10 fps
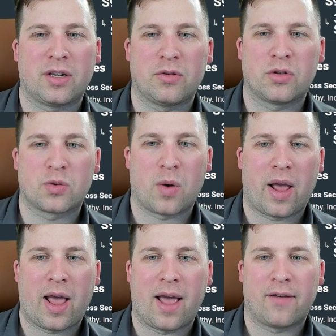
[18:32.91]
you just want to
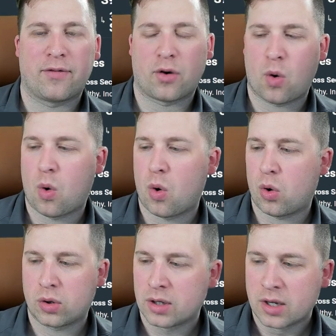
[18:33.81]
have your
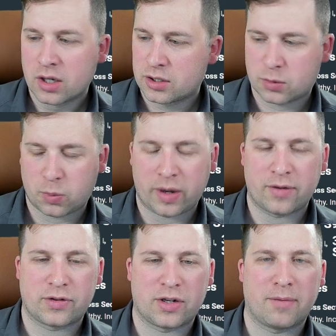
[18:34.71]
whole suite
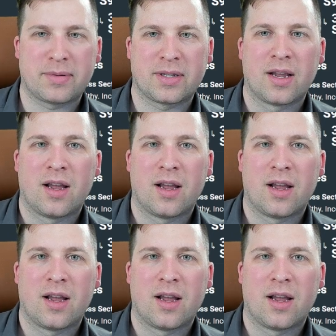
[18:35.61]
of ships,